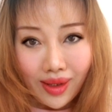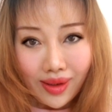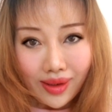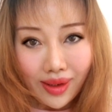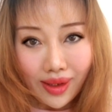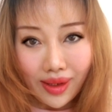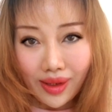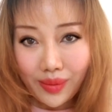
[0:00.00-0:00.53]

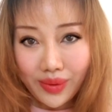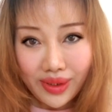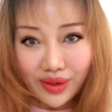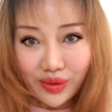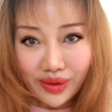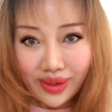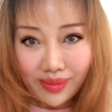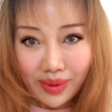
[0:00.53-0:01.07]
Yeah, when I
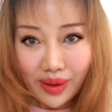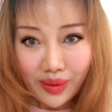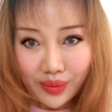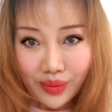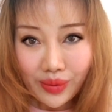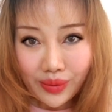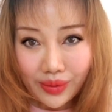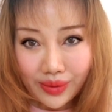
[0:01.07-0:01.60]
talk about
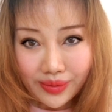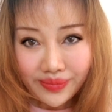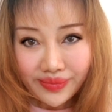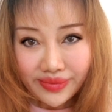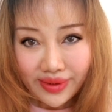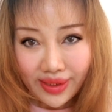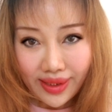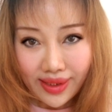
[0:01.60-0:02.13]
war,
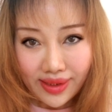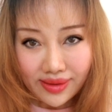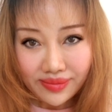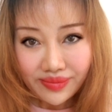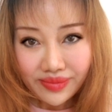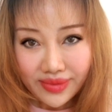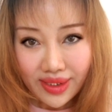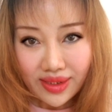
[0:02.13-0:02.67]
yeah,
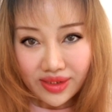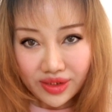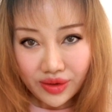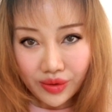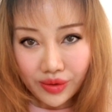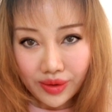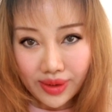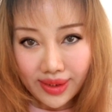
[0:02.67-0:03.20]
that's
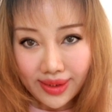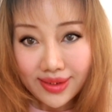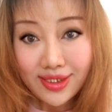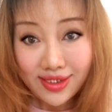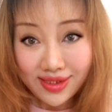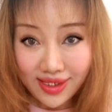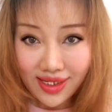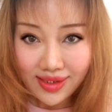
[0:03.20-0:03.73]
already
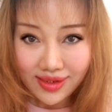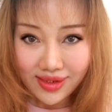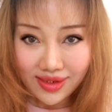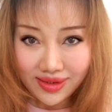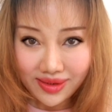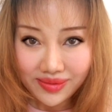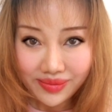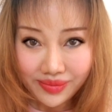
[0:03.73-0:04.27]

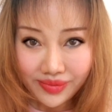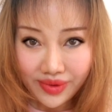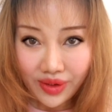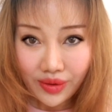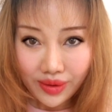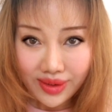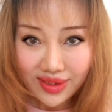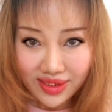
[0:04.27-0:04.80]
started. You
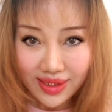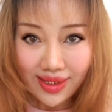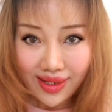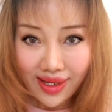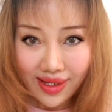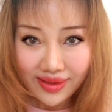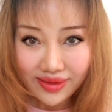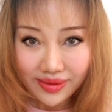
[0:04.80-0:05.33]
already see
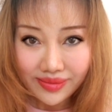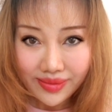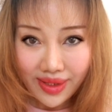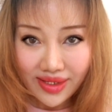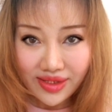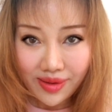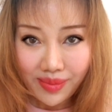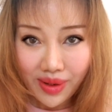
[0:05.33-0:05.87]
that.
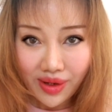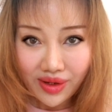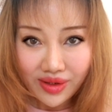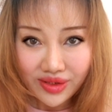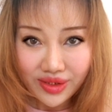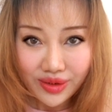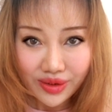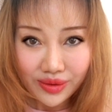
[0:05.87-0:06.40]
It's a
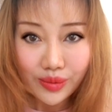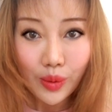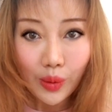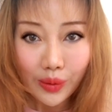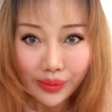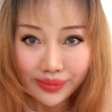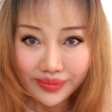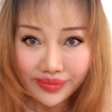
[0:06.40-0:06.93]
biological
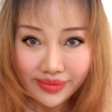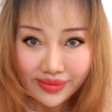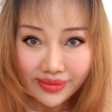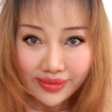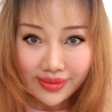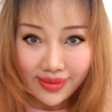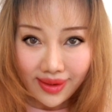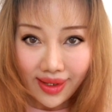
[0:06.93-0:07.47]
war.
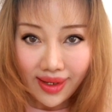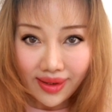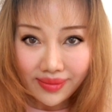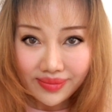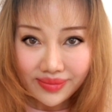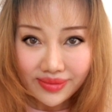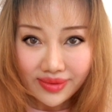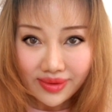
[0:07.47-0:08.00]
Yeah.
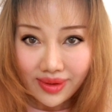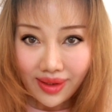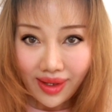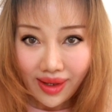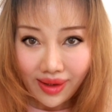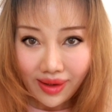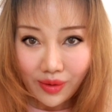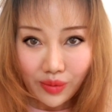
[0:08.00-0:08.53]

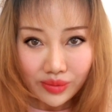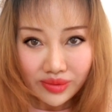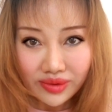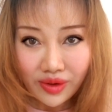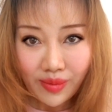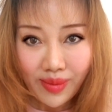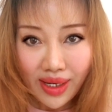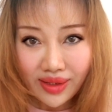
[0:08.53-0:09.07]

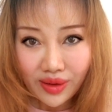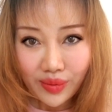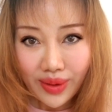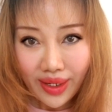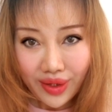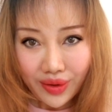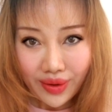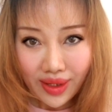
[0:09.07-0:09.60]
No matter
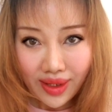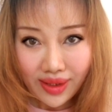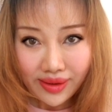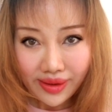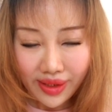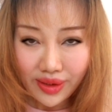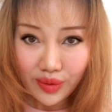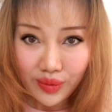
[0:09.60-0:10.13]
where you are
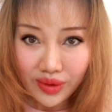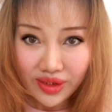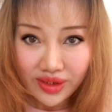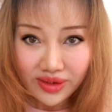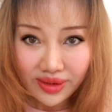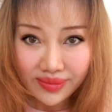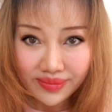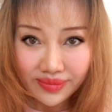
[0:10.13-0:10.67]
in the
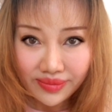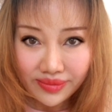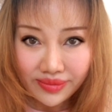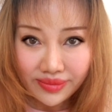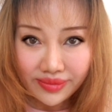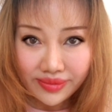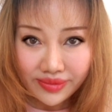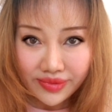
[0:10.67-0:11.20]
world,
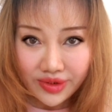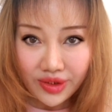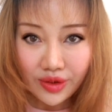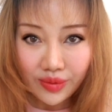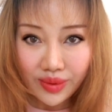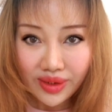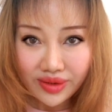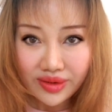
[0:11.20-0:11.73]
you
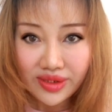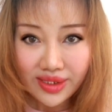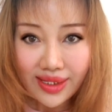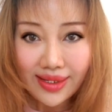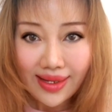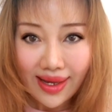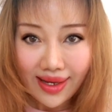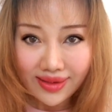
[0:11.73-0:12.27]
will see
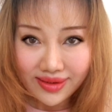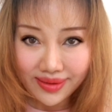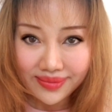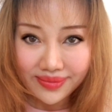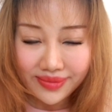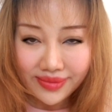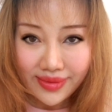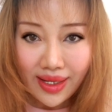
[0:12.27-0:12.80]
that.
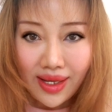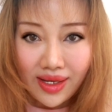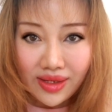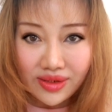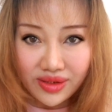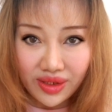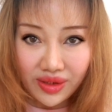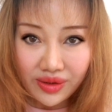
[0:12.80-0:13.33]

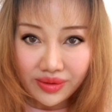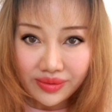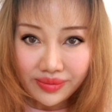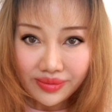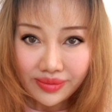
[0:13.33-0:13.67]
So